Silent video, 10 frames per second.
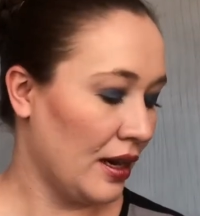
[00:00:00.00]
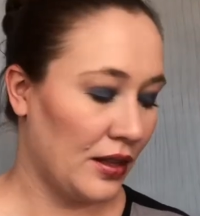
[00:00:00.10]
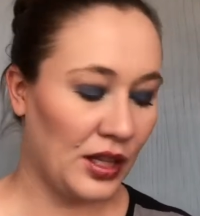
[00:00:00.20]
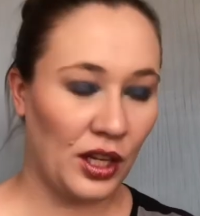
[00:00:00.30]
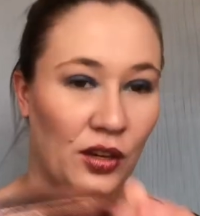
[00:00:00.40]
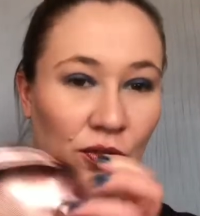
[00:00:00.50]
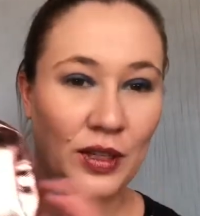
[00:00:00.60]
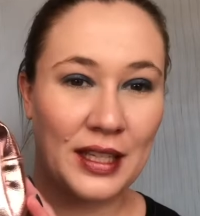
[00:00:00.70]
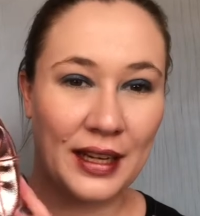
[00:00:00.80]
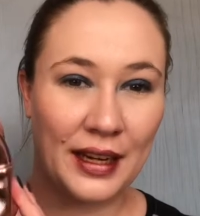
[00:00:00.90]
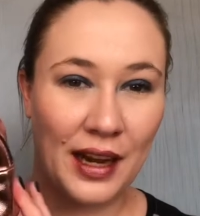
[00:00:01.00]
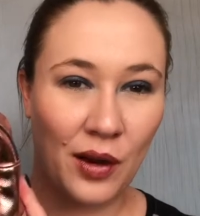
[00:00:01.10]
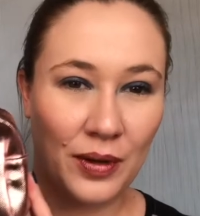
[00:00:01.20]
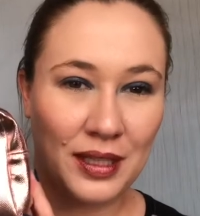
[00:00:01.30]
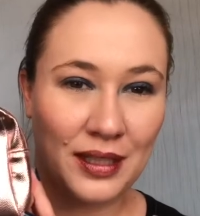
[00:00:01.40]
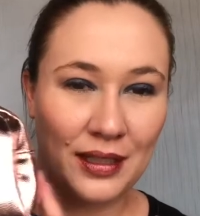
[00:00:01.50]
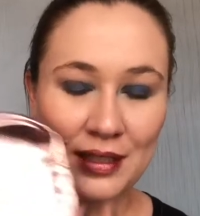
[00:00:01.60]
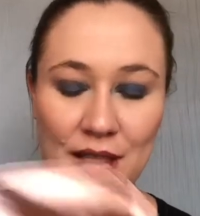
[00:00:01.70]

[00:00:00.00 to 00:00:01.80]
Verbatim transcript: The first thing I got was this